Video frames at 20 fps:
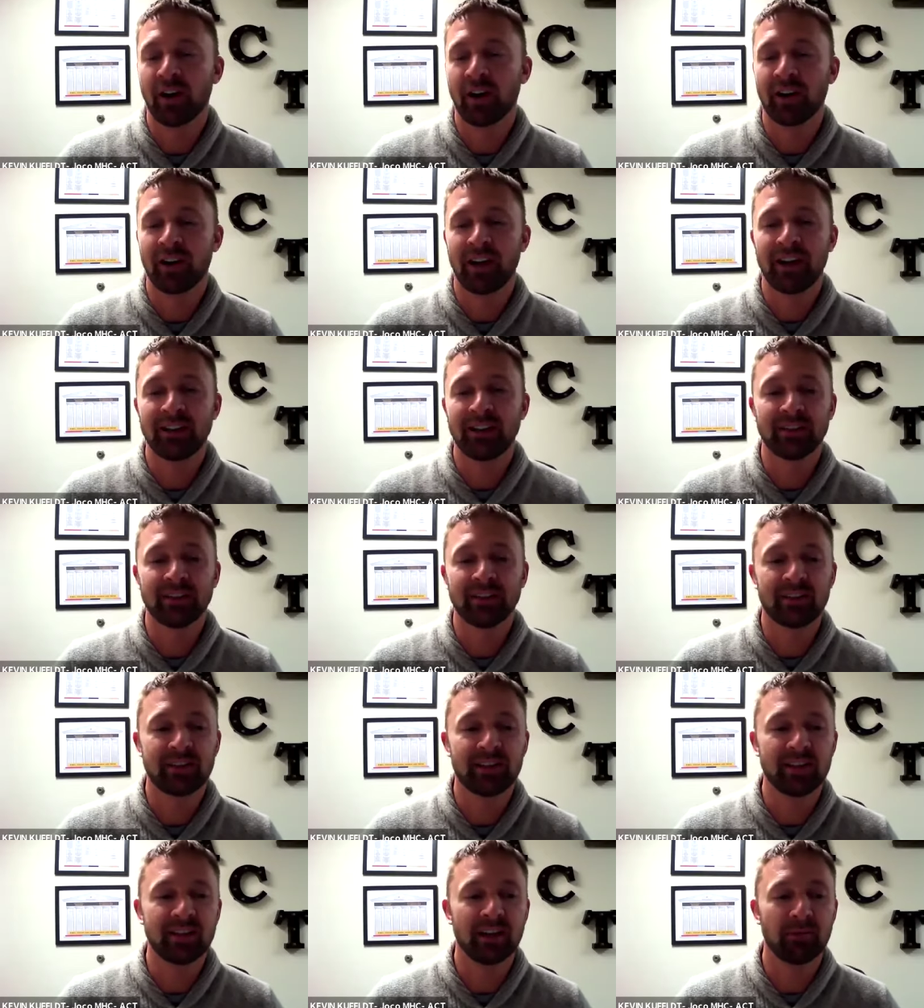at
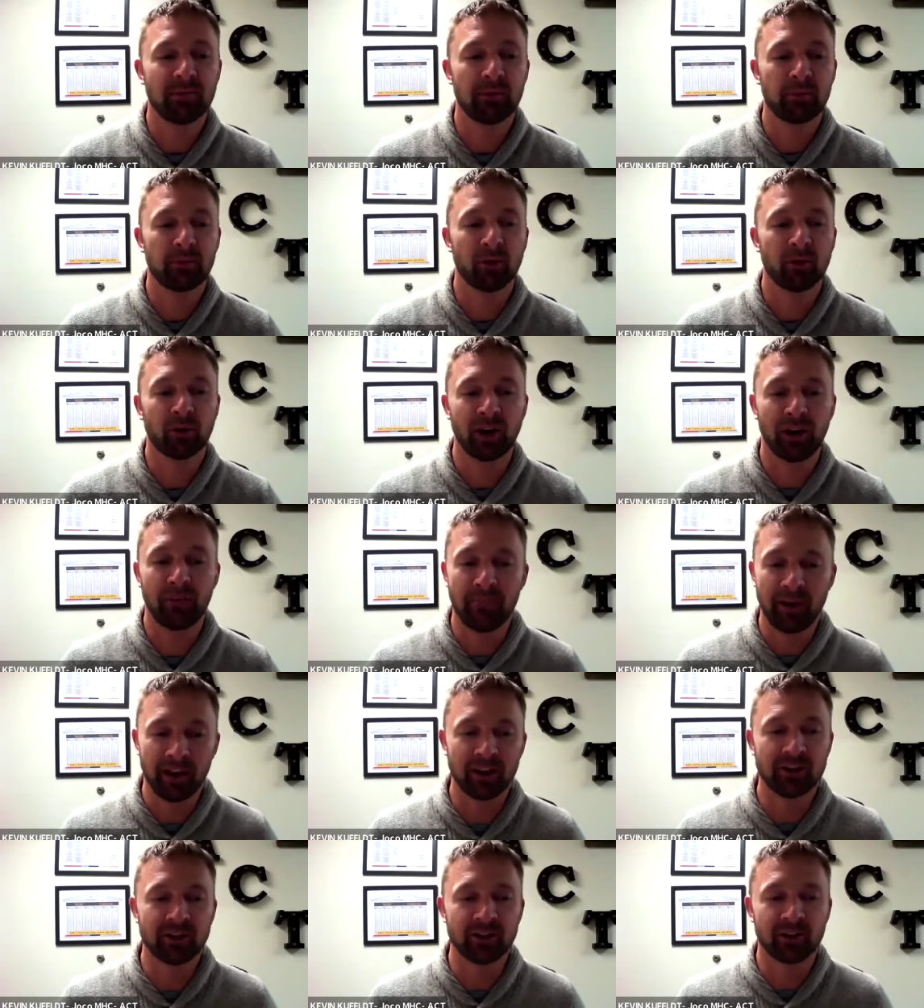ACT, I'm the program
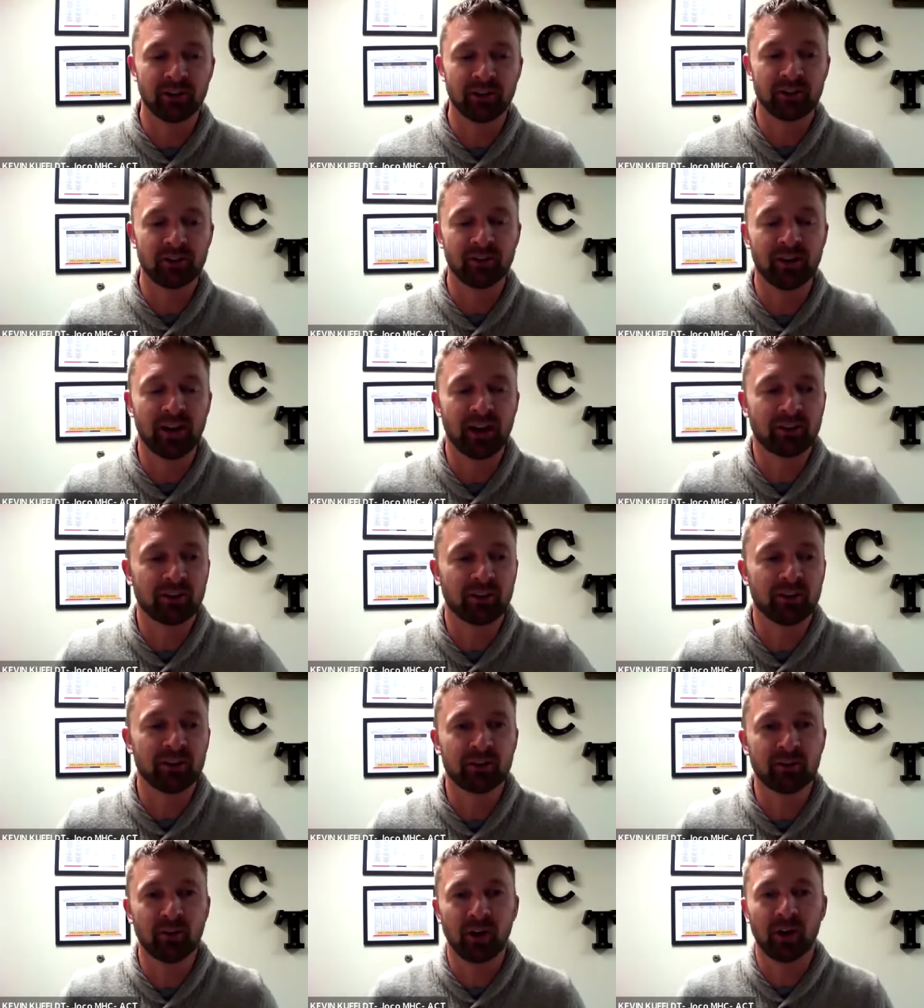manager and director.
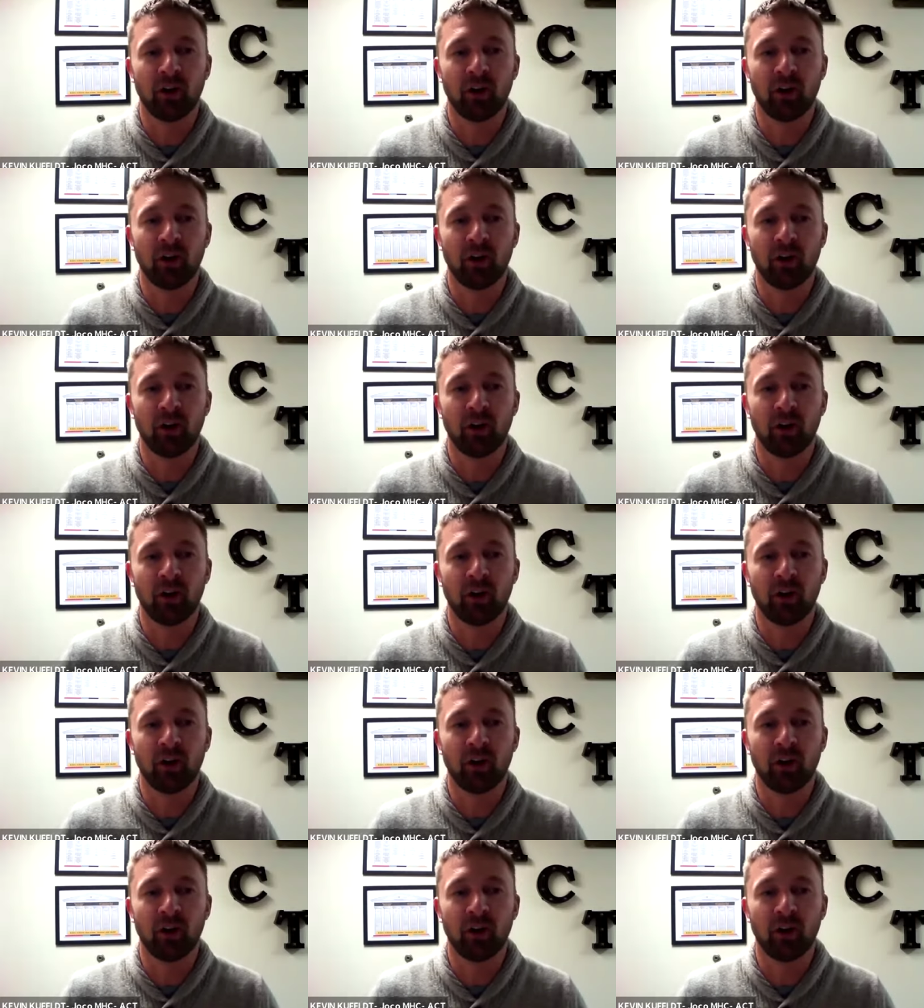So I